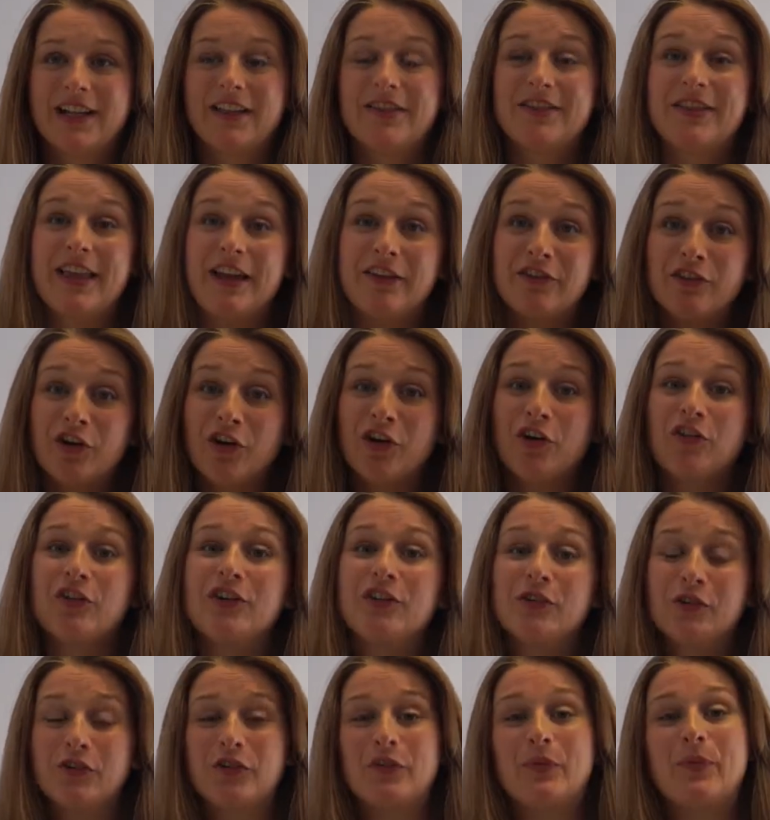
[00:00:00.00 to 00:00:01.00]
There are a
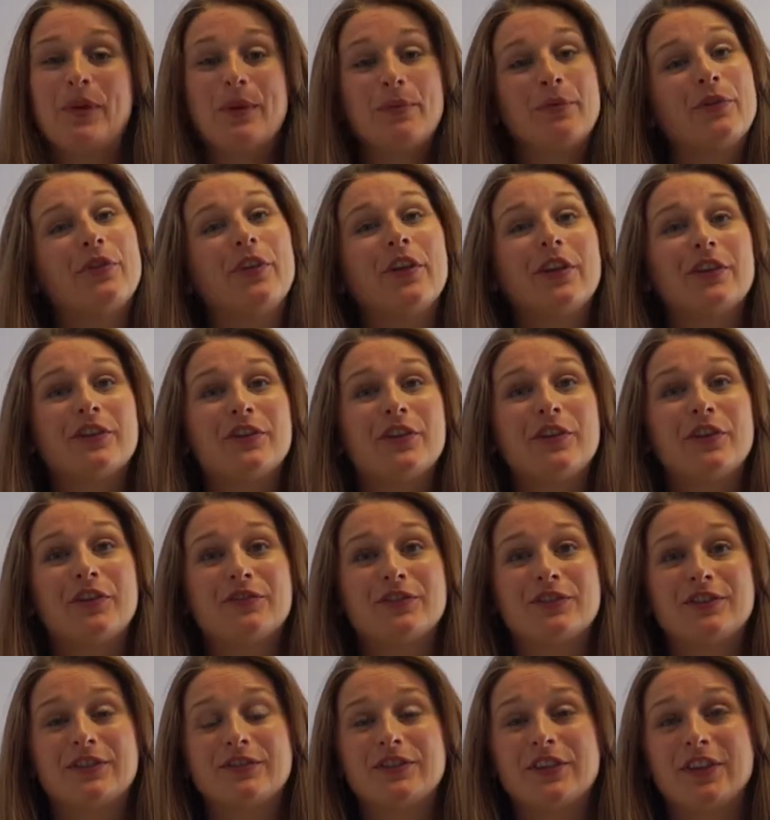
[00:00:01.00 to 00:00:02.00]
lot of people that are
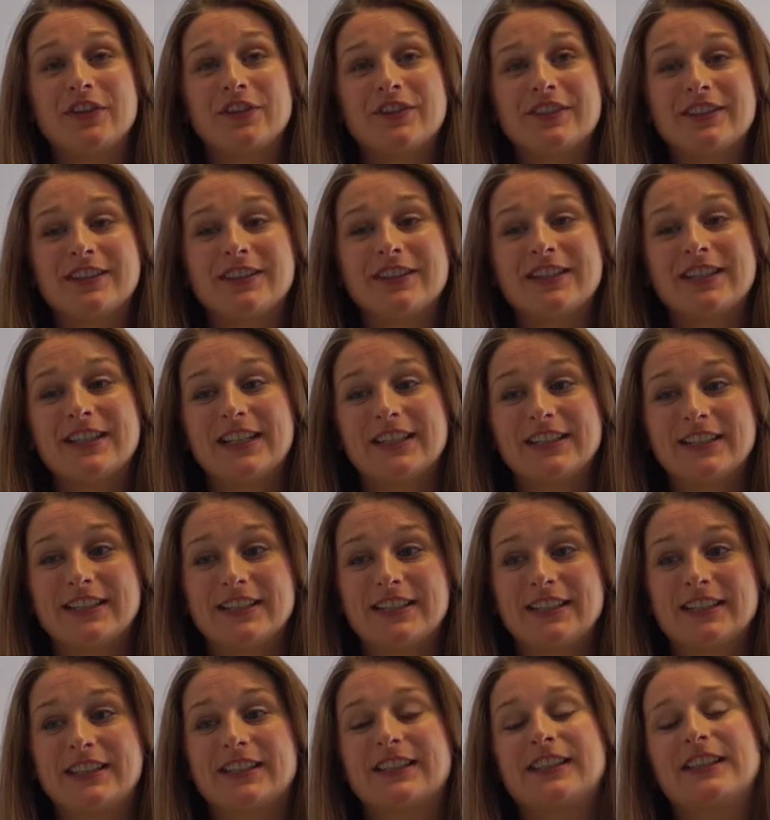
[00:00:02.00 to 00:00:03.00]
nervous of going to the
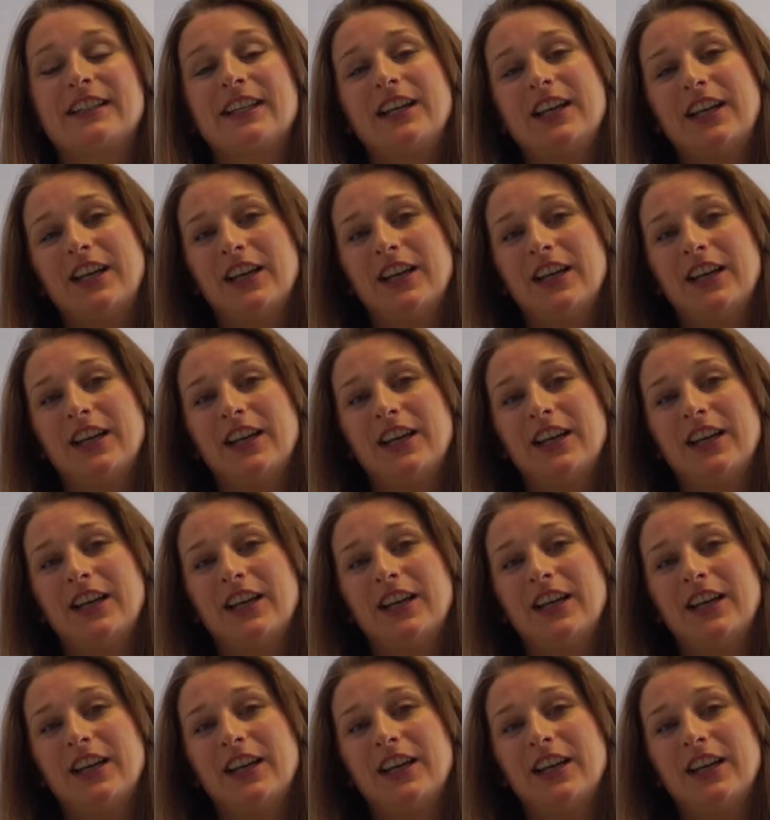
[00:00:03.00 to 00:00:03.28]
dentist.